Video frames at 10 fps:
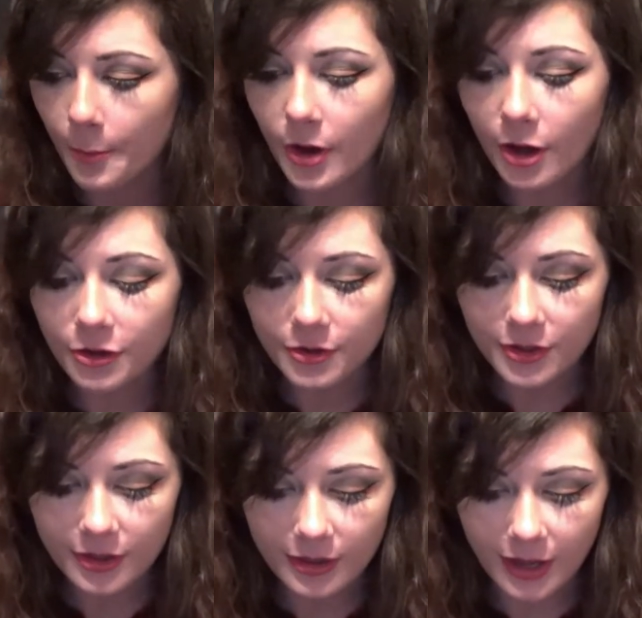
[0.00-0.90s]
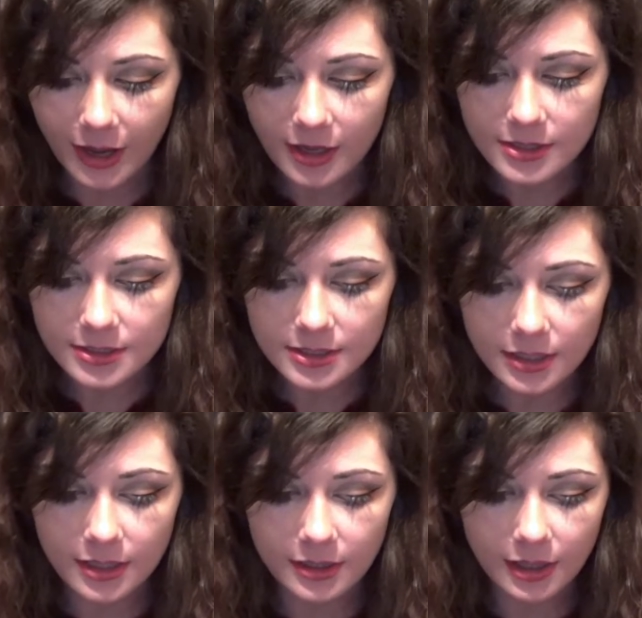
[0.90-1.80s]
But other than that,
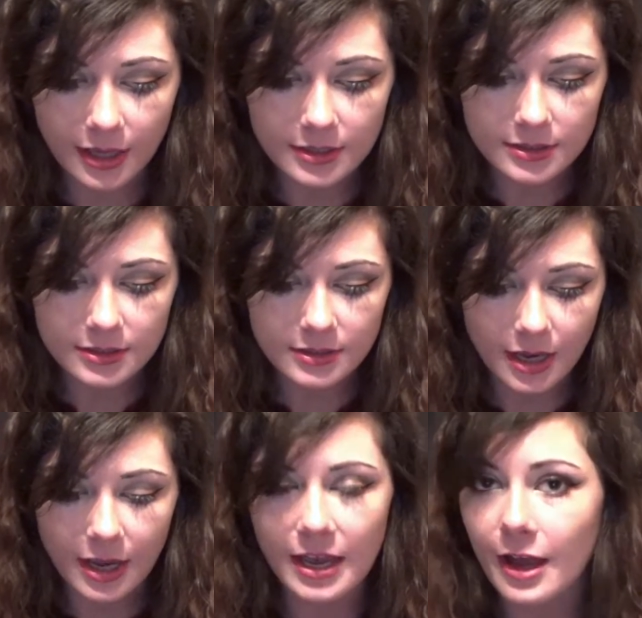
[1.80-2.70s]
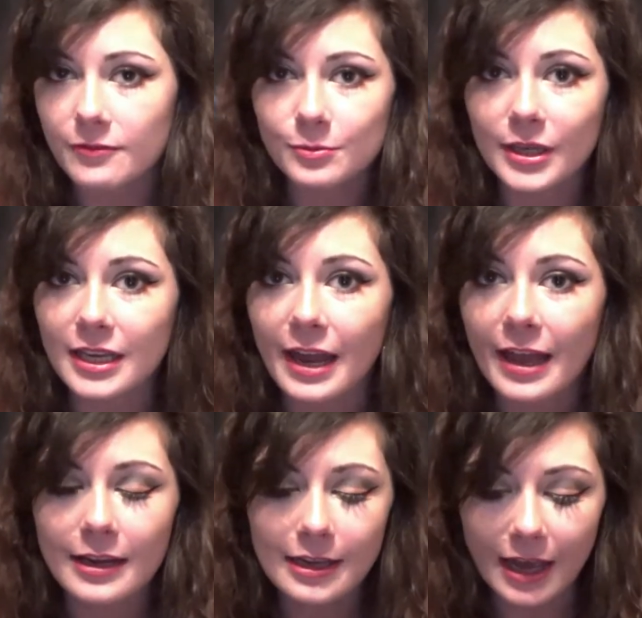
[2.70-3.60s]
unless I have to make an
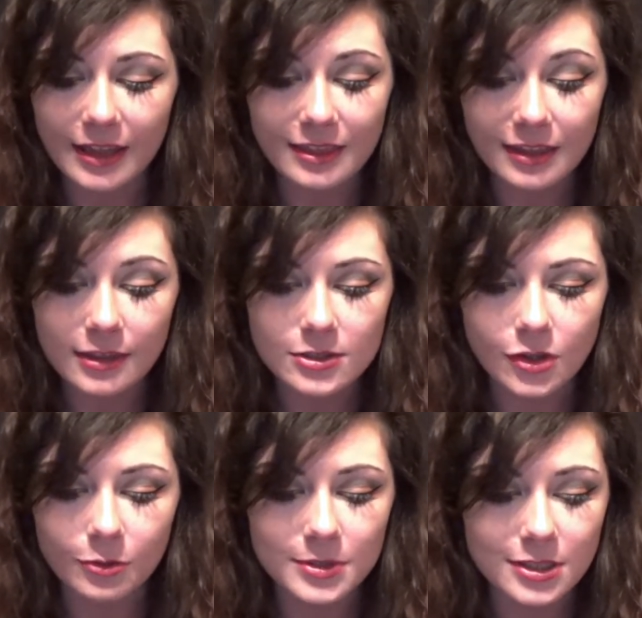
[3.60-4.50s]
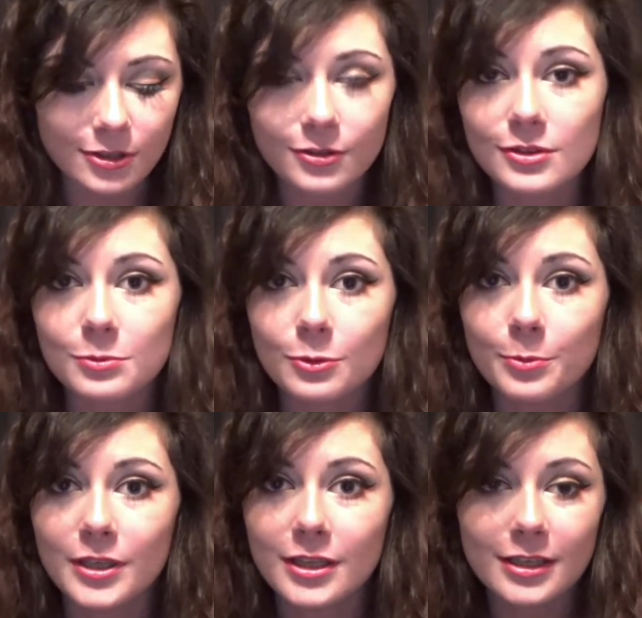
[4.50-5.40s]
edit, I think that's all the materials we'll
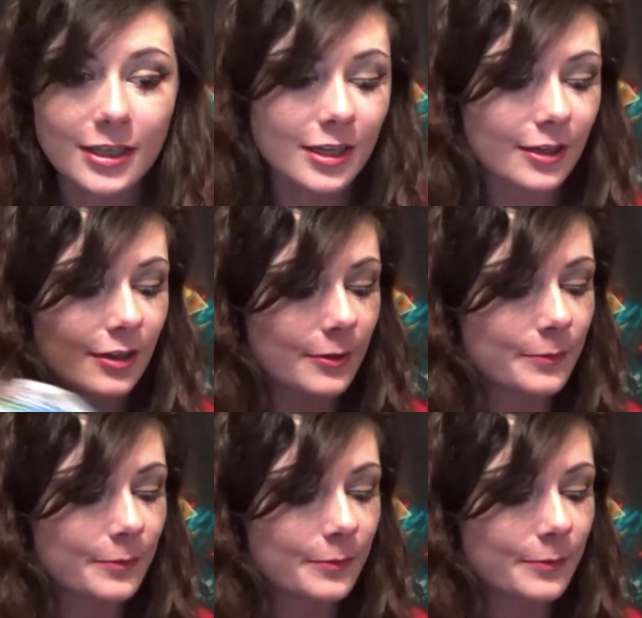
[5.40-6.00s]
be needing.